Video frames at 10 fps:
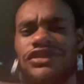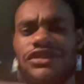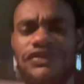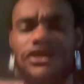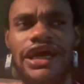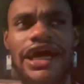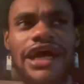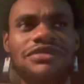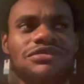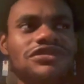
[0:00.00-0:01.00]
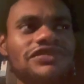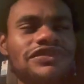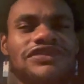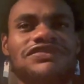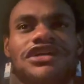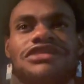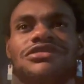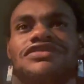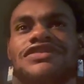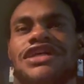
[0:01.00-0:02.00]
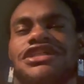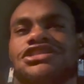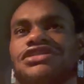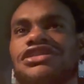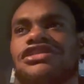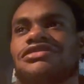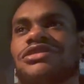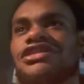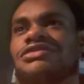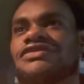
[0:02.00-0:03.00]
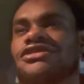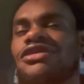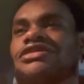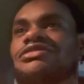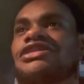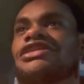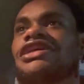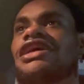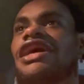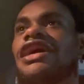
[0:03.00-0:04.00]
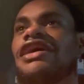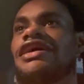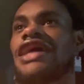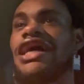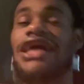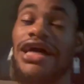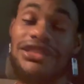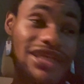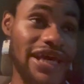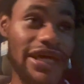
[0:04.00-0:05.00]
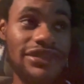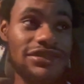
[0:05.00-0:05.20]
It's a very happy movie, very funny movie. I enjoyed the humor in this movie quite a bit. Uh, I I can't